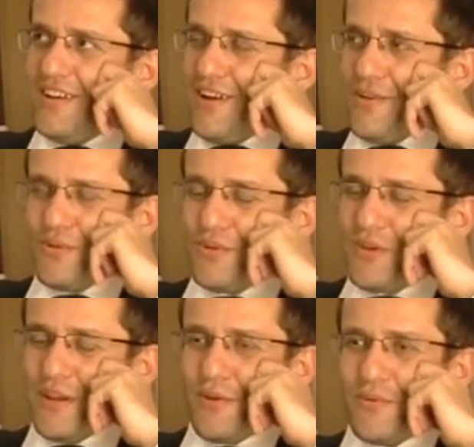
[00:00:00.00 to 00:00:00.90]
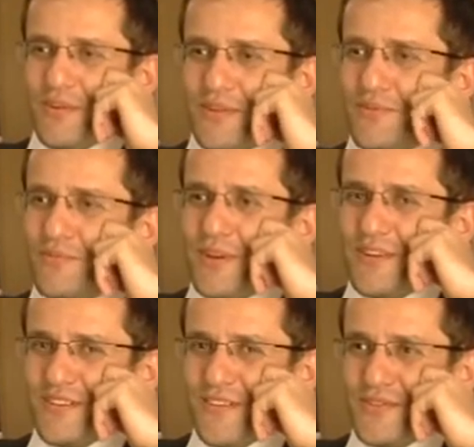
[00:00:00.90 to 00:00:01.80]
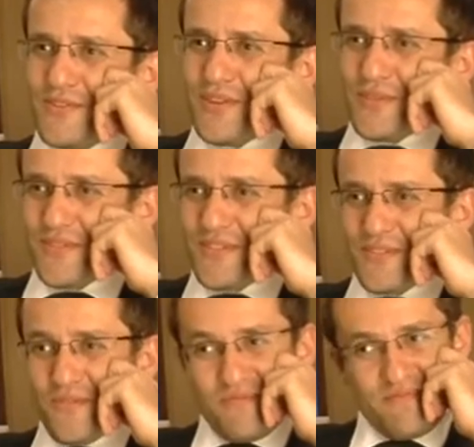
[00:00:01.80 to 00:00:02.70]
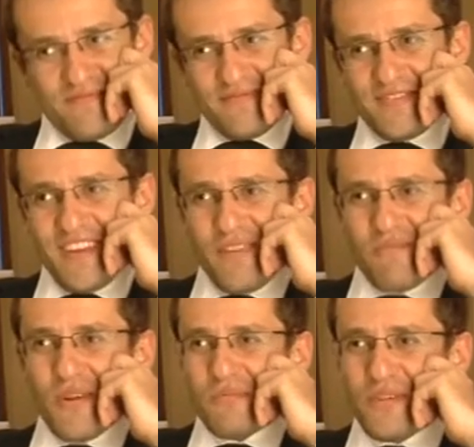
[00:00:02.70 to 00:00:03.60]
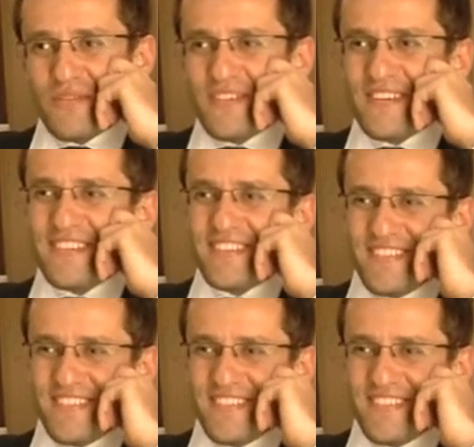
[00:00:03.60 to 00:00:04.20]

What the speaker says: I won many wins winning the last round, so I'm hoping for it.